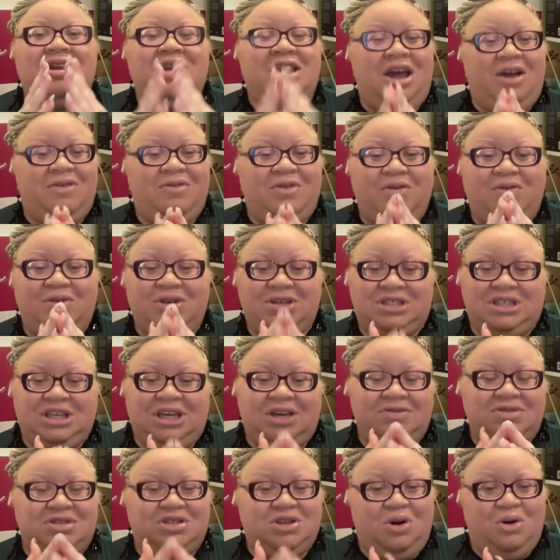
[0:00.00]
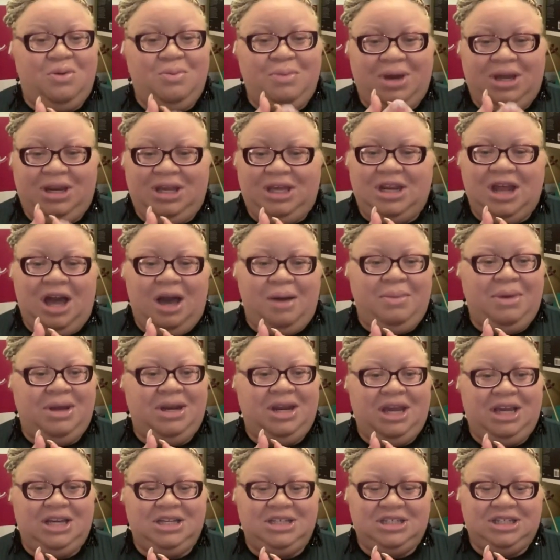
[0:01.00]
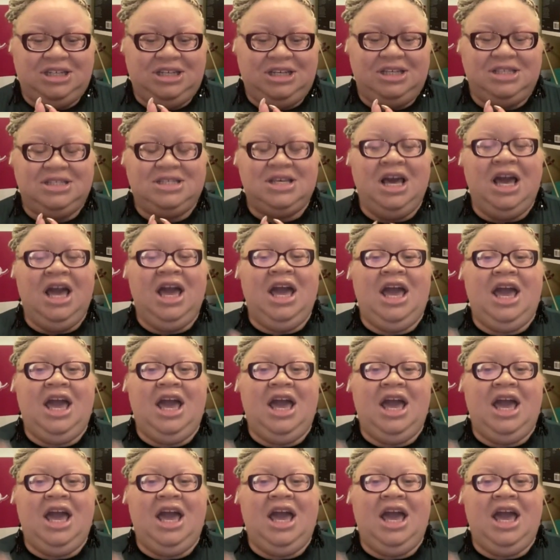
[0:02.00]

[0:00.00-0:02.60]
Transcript: never received so many nominations,